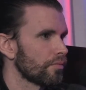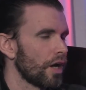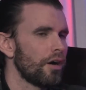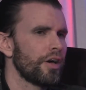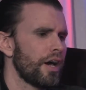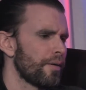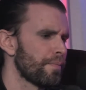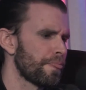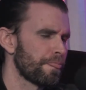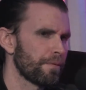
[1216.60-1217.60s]
Oh yeah.
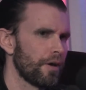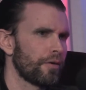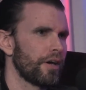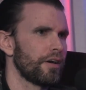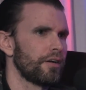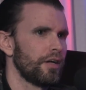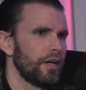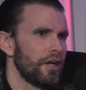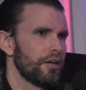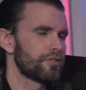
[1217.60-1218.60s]
Okay.
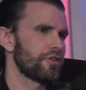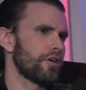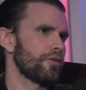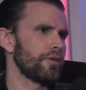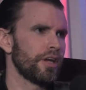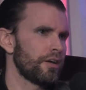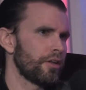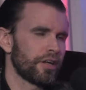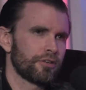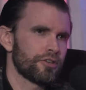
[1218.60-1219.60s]
So yeah,
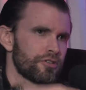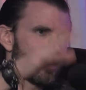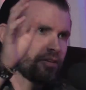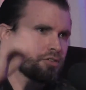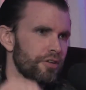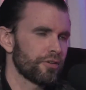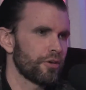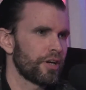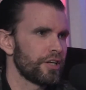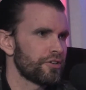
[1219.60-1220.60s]
like just all these other locations